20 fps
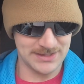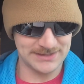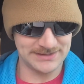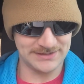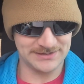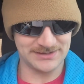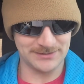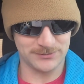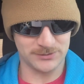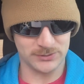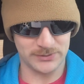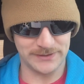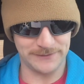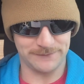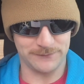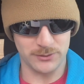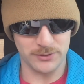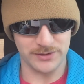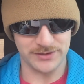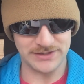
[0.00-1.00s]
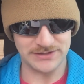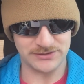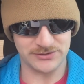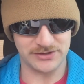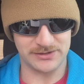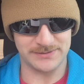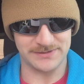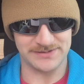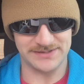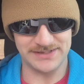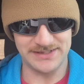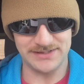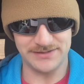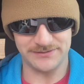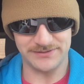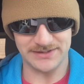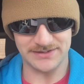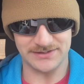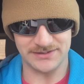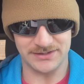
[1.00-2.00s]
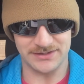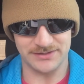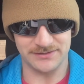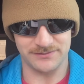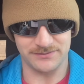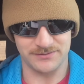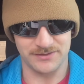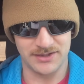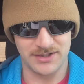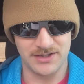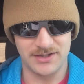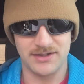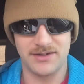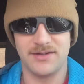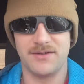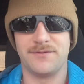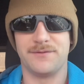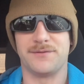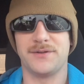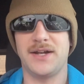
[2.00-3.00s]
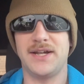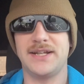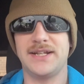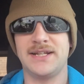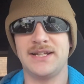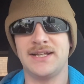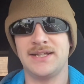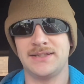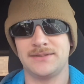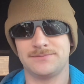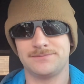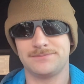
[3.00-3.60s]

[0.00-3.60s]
December 24th, that's Christmas Eve. That's on Friday night.